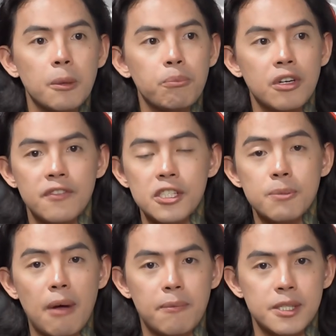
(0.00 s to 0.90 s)
previous
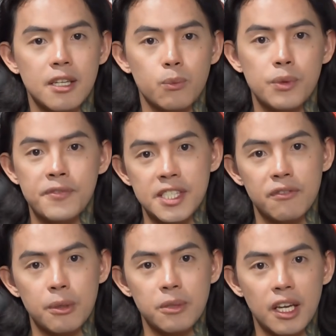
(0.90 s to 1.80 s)
maps that we've seen
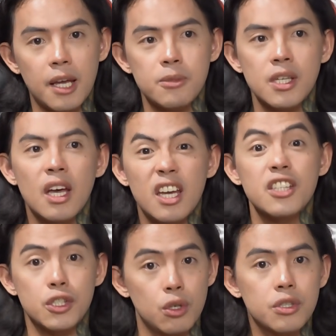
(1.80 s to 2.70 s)
from the games,
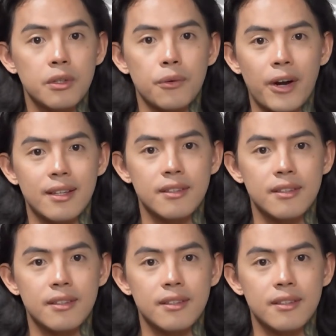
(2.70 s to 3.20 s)
it's usually red.